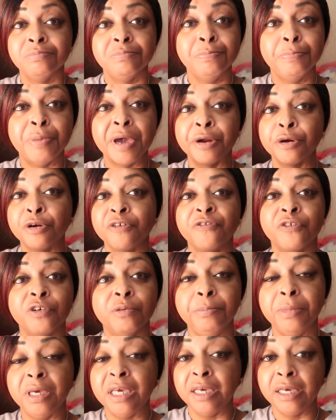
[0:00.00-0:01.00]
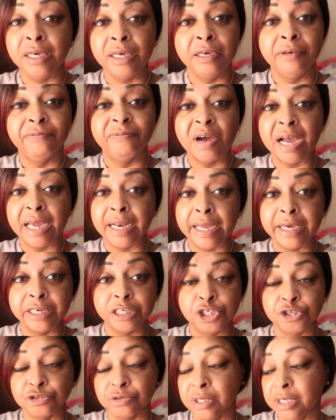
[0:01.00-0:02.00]
better for me
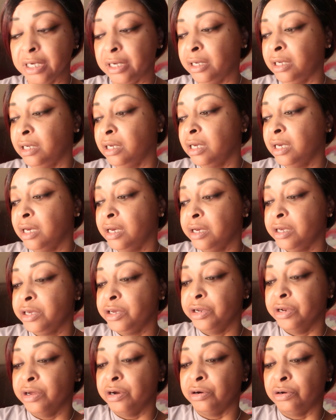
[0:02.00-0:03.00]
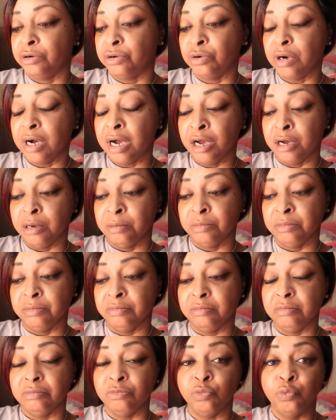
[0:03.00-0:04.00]
financially, you know, um,